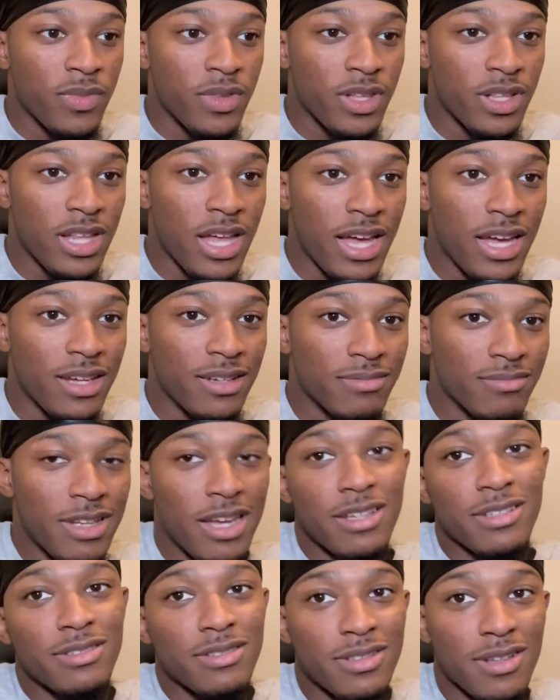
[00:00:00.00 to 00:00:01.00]
like,
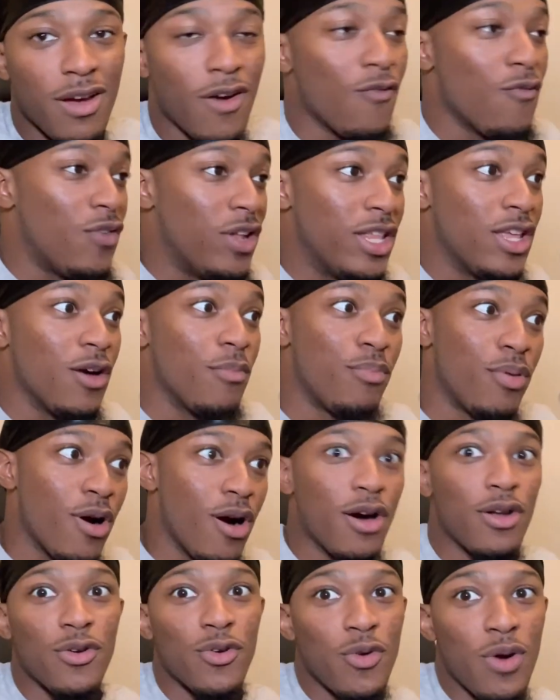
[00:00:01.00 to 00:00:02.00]
that's really a
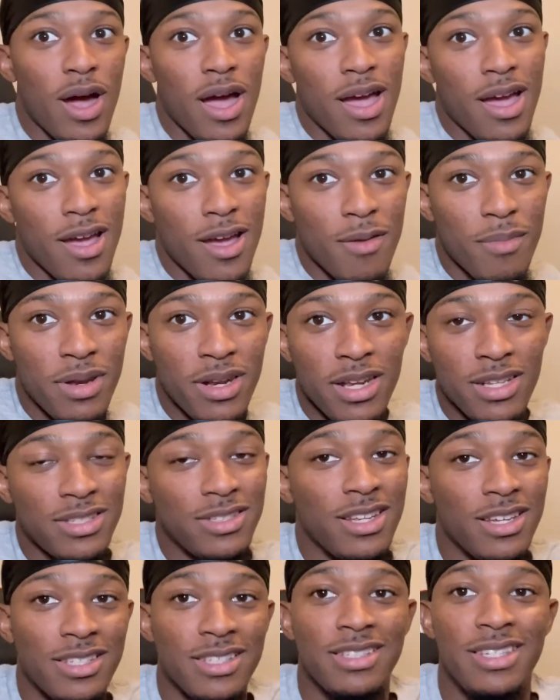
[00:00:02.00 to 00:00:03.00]
part of who I am and that
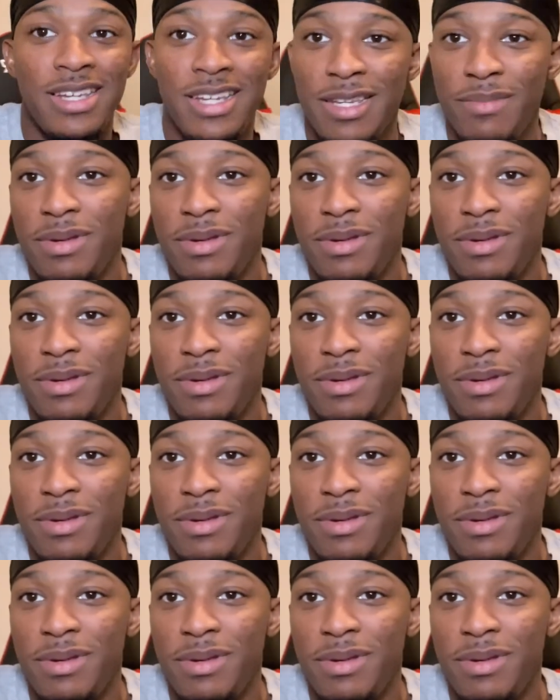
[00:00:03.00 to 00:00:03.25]
doesn't need